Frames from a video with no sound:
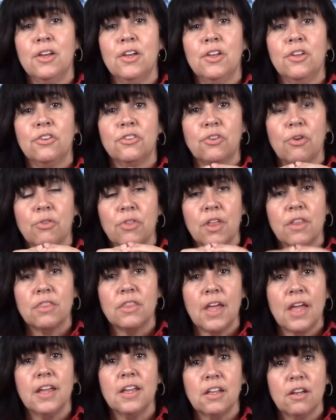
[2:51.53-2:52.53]
so that
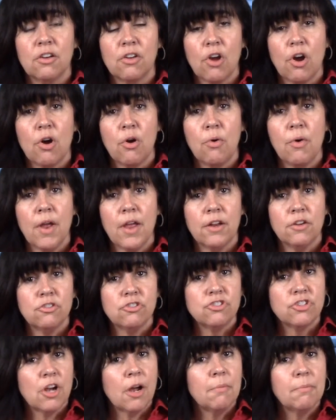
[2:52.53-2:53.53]
they can go and
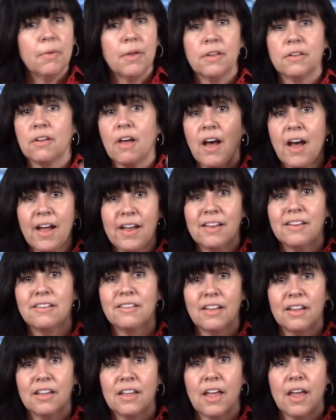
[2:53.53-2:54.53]
jump as high as
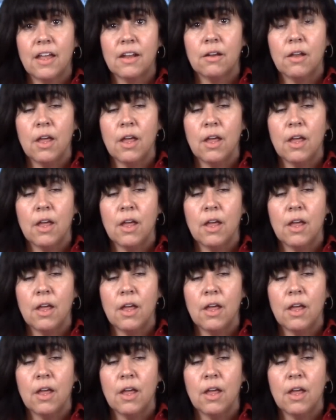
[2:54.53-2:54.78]
they can?